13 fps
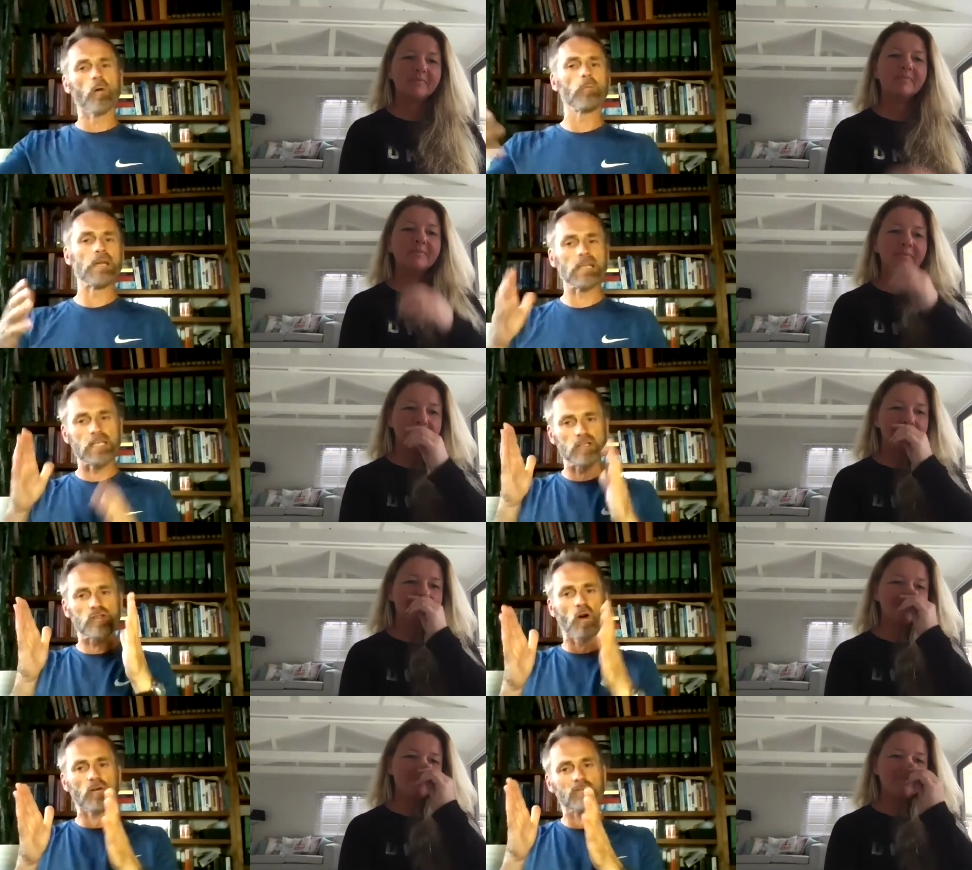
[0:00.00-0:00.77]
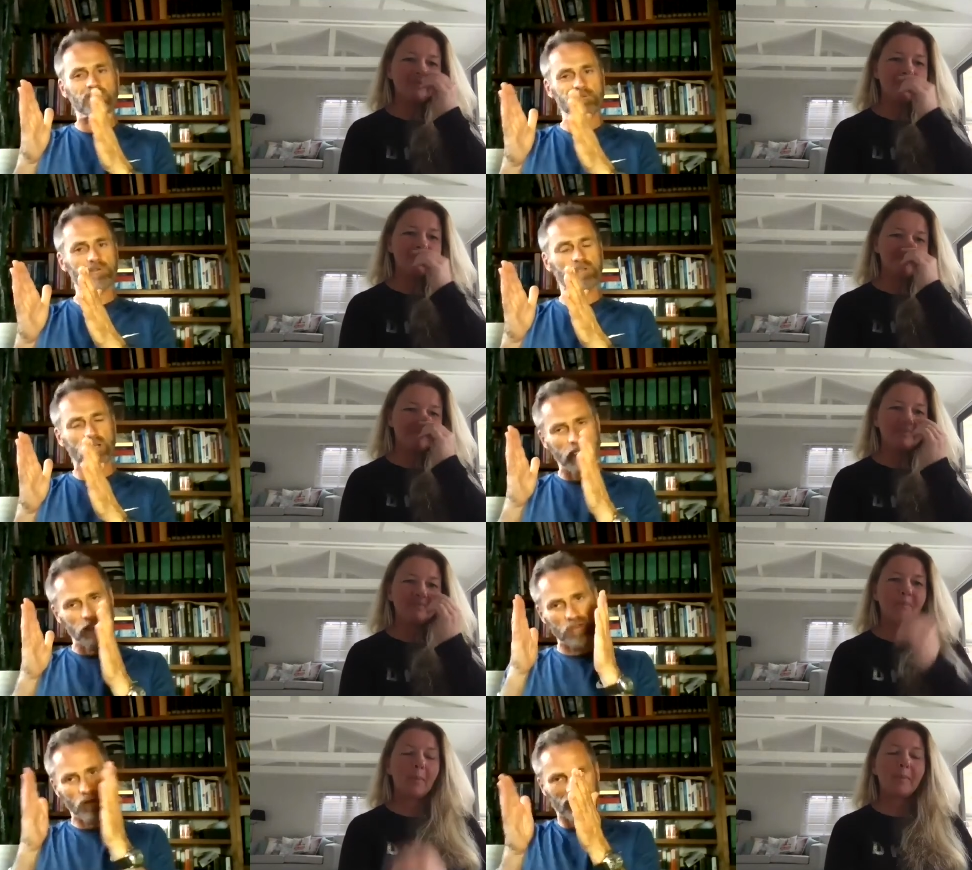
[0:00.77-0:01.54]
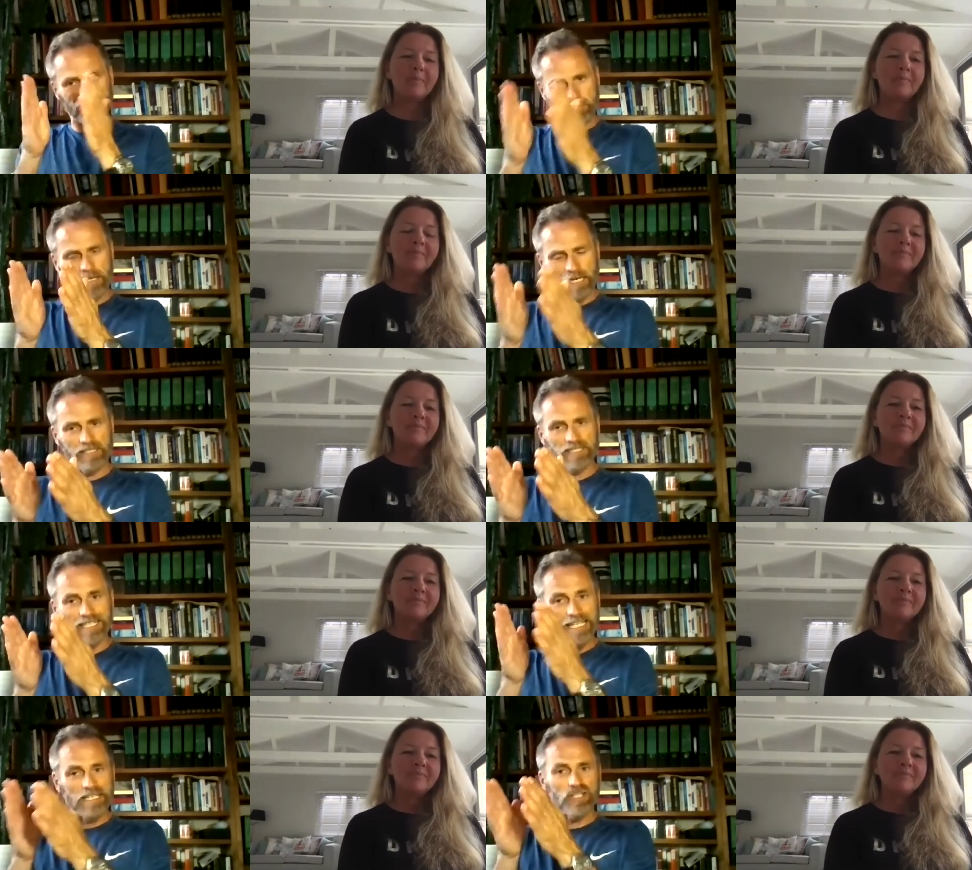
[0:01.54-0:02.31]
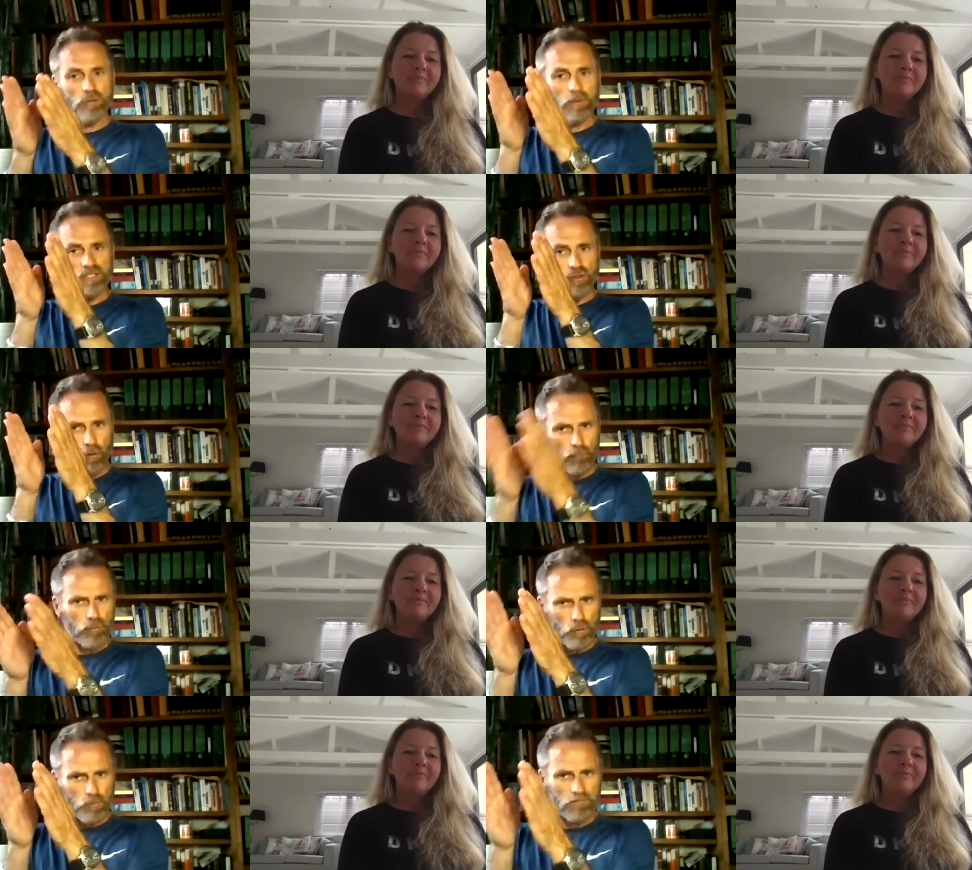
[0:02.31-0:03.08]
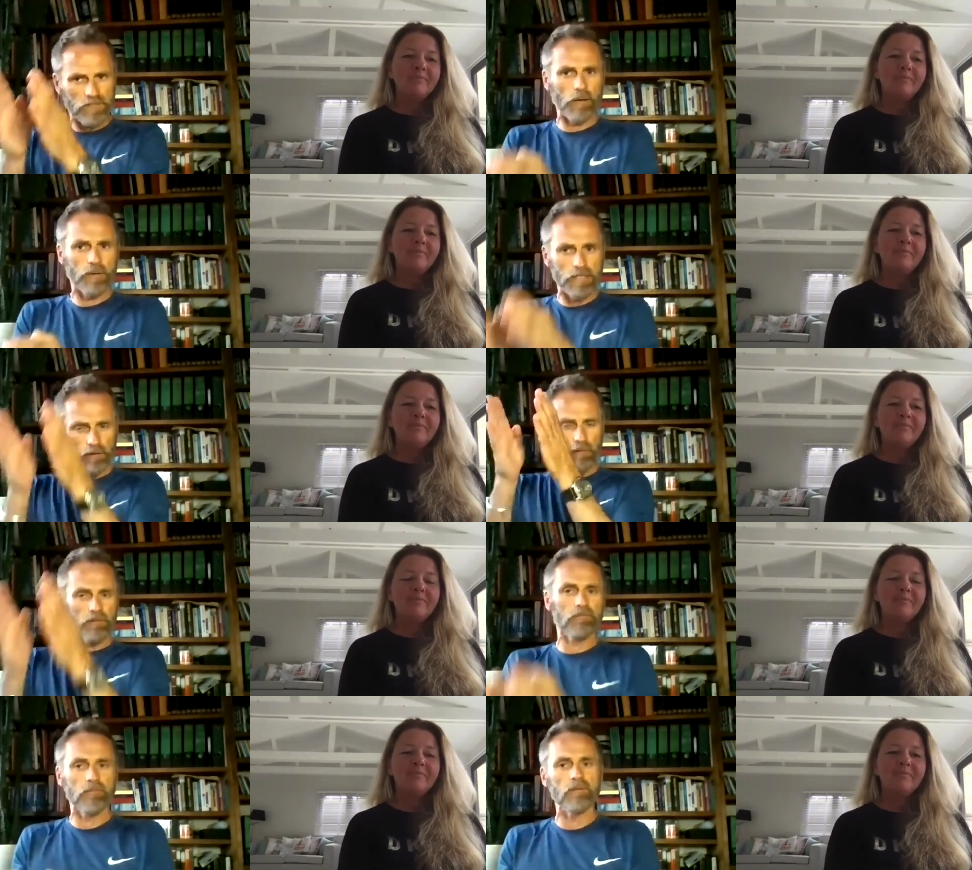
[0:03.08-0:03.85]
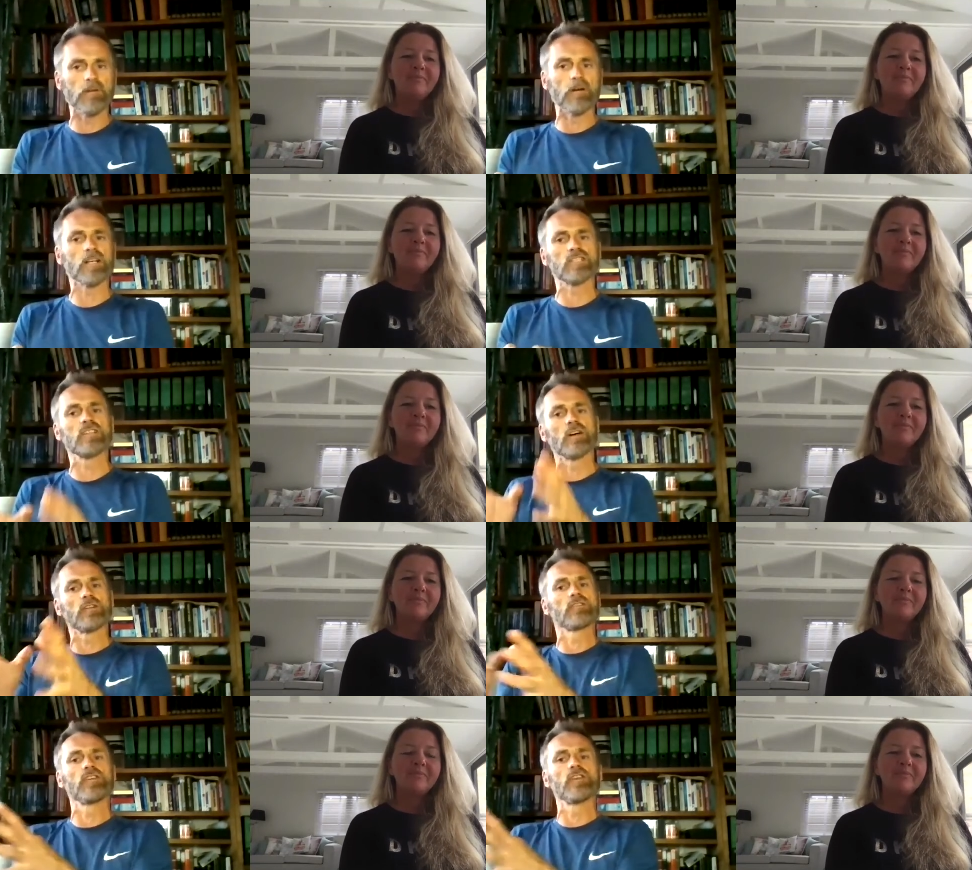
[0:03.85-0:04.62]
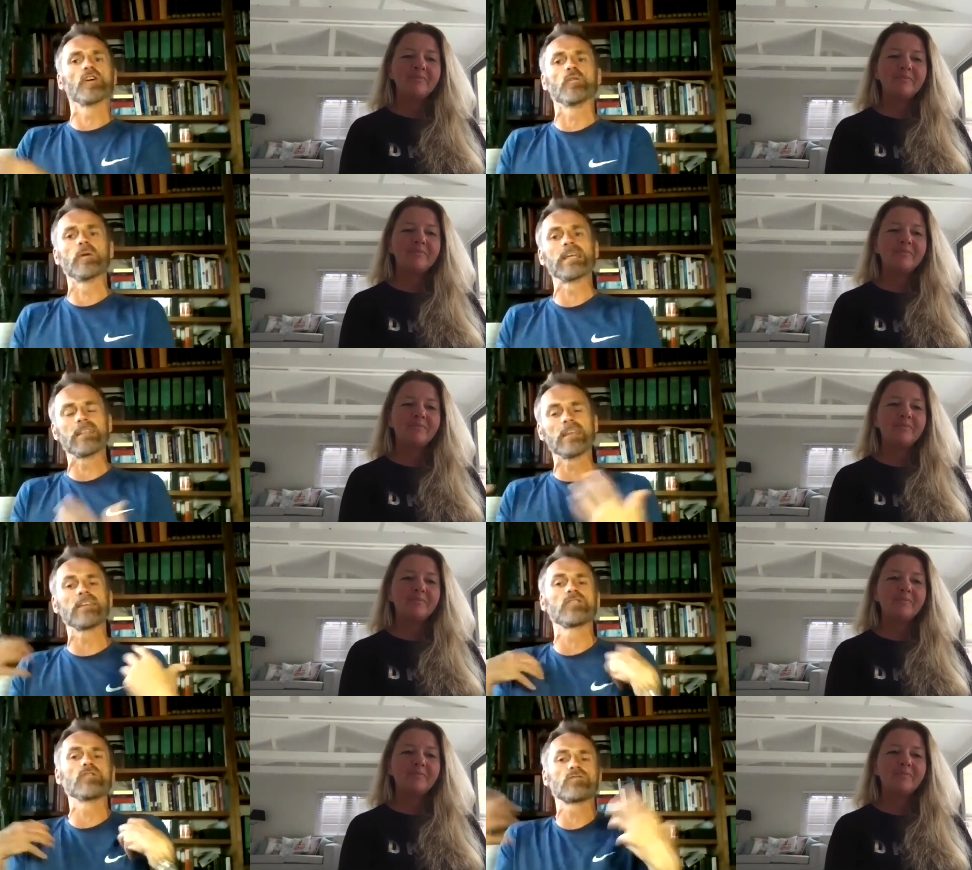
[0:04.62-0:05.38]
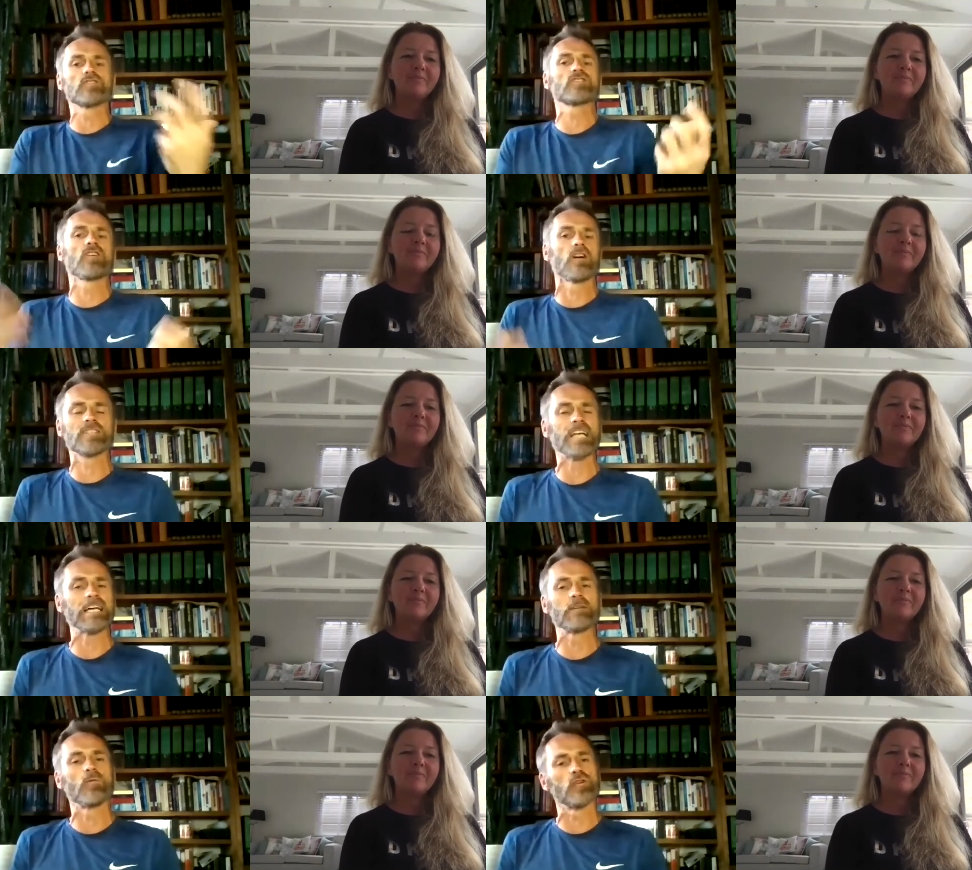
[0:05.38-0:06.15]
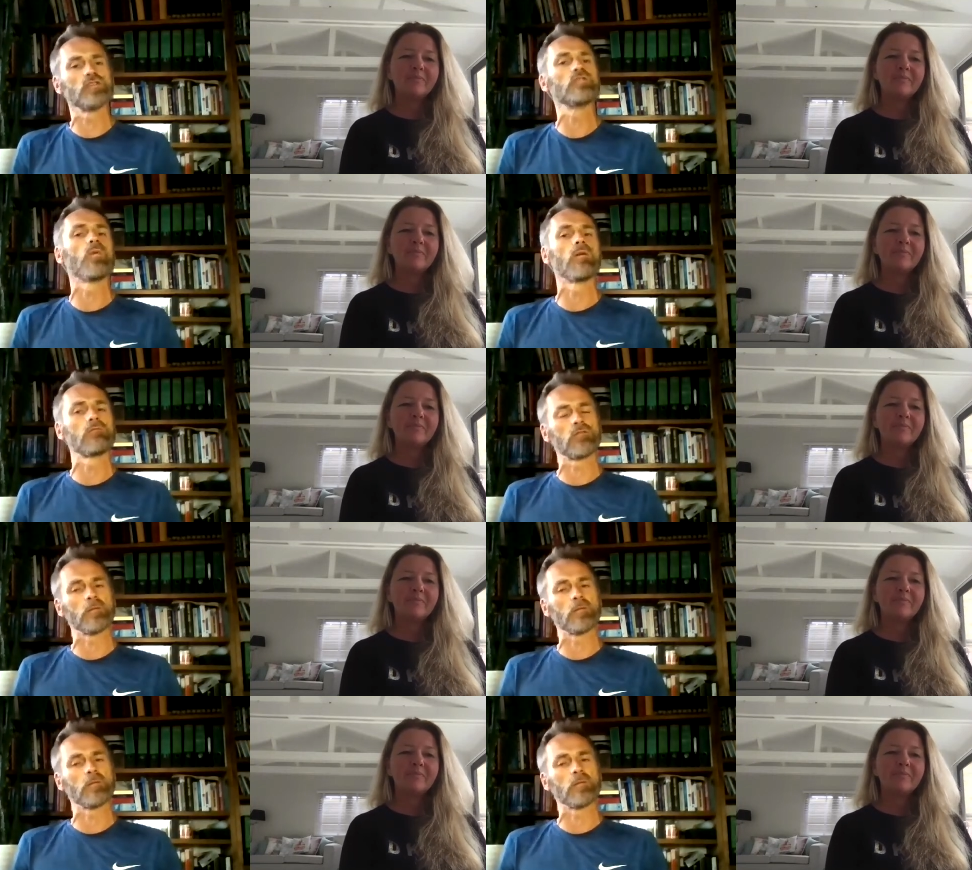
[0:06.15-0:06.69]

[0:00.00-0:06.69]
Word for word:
Speaker 1: being indoctrinated into a sort of you, you know, a little a certain you. It, it, you've just got to take what you want from it.